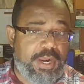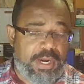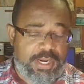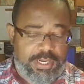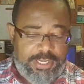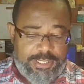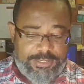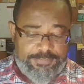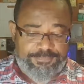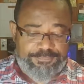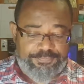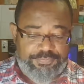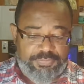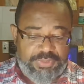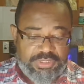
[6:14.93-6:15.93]

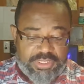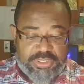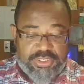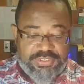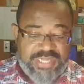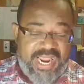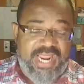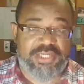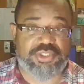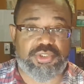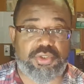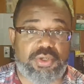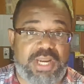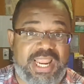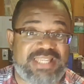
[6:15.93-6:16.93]
the
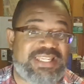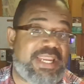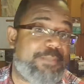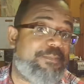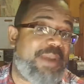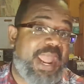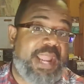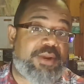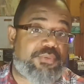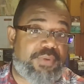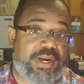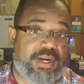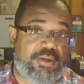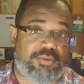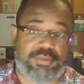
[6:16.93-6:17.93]
disaster as a
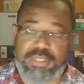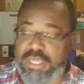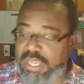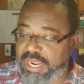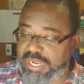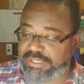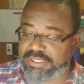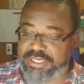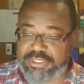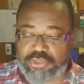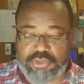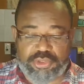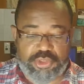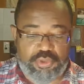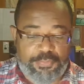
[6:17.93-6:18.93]
background, and then they
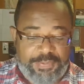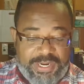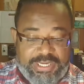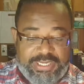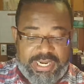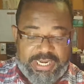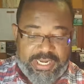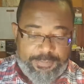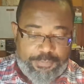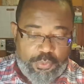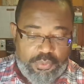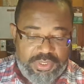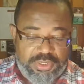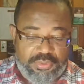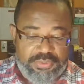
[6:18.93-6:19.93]
took the new paint and they
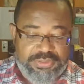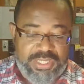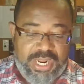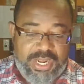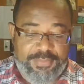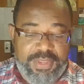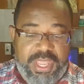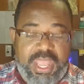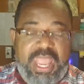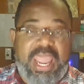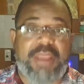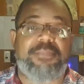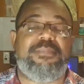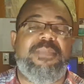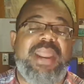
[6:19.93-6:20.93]
poured it on top
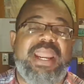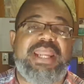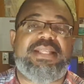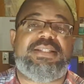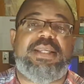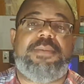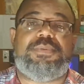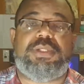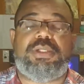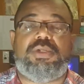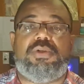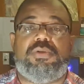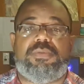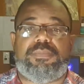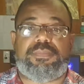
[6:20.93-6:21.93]
and made something
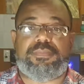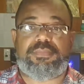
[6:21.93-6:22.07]
new.